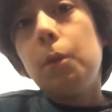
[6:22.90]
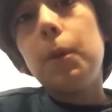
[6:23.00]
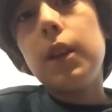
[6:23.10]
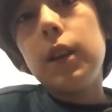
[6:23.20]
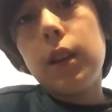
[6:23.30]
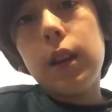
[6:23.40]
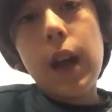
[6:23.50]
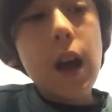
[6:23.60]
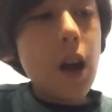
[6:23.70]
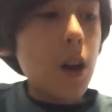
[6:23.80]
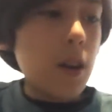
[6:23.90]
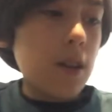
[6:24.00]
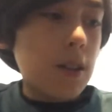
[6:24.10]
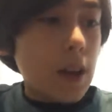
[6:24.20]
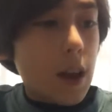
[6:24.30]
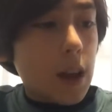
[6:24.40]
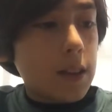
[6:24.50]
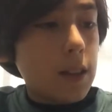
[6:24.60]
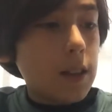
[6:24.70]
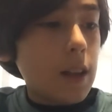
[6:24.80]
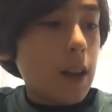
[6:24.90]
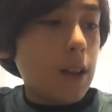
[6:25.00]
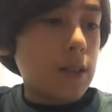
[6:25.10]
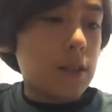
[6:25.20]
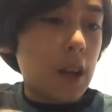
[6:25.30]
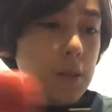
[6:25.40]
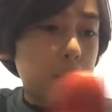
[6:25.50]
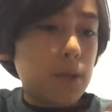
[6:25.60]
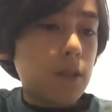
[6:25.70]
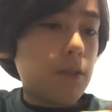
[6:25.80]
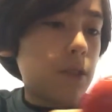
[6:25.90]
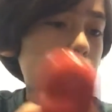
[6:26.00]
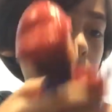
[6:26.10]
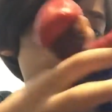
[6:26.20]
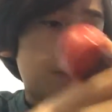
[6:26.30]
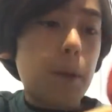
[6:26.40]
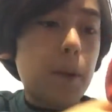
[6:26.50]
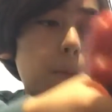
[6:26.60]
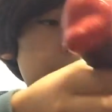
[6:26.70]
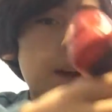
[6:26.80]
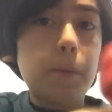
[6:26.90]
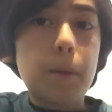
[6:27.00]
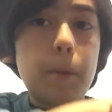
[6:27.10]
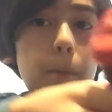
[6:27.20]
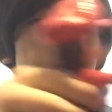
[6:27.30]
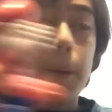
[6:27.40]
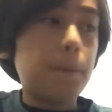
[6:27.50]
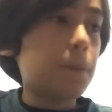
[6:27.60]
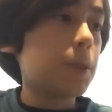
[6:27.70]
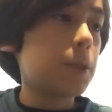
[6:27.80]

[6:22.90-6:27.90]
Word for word: But now, yeah, I think yeah, it's Jakks Pacific, blah blah blah blah blah blah.